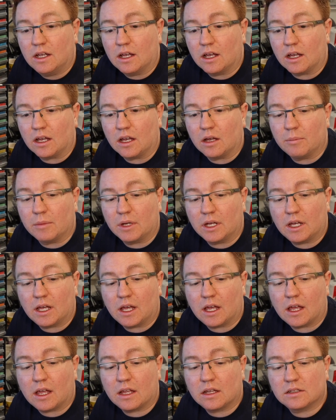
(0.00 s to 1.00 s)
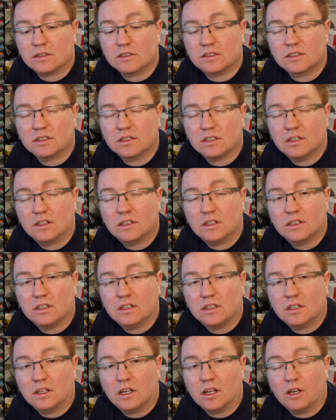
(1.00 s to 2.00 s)
And
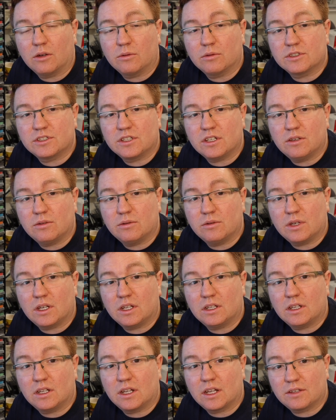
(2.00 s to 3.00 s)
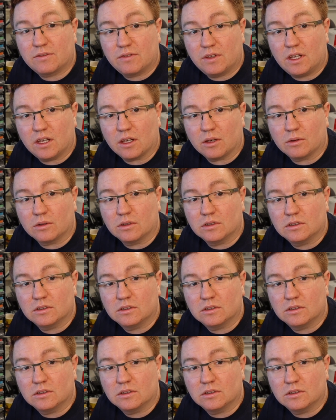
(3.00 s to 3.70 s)
I will see you in the next video.